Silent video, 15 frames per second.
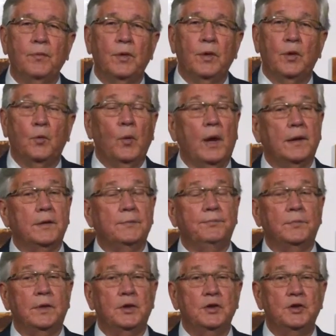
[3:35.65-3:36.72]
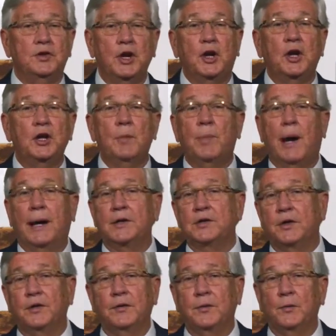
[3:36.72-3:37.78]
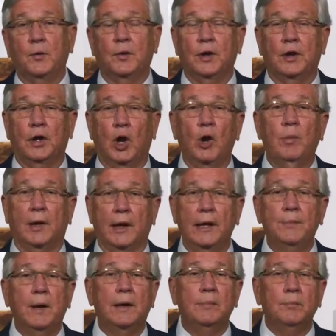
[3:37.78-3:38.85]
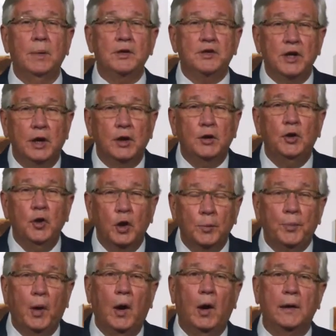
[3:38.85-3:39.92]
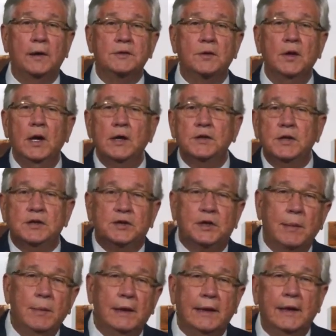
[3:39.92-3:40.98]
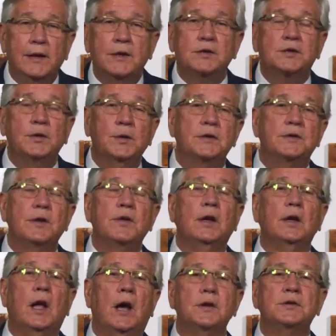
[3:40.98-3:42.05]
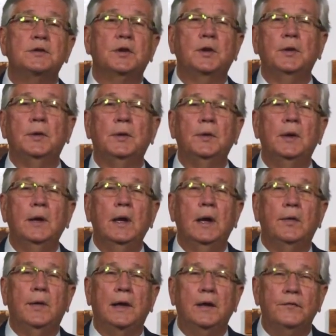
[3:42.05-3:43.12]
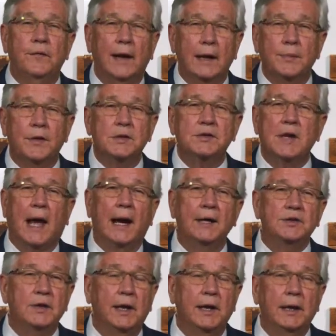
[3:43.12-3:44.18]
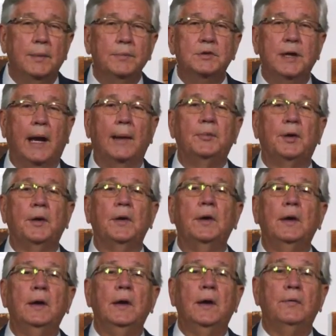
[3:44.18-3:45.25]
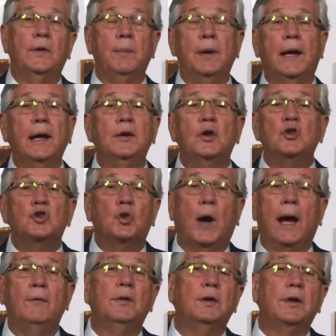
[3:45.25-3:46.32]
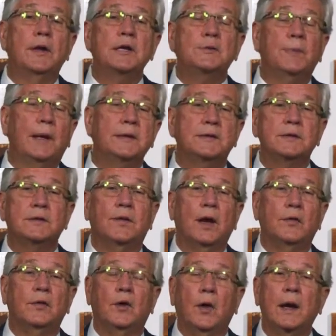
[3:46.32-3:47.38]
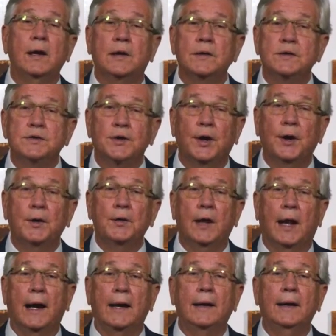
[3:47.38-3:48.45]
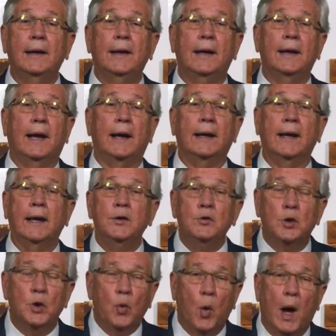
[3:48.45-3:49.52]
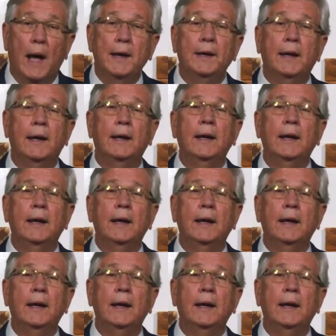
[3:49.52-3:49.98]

Well, she couldn't abolish it globally, but she could do her part. And so she stimulated the students in the law school. They developed this IJM chapter. They began to travel to these places of great concern, like in Rwanda,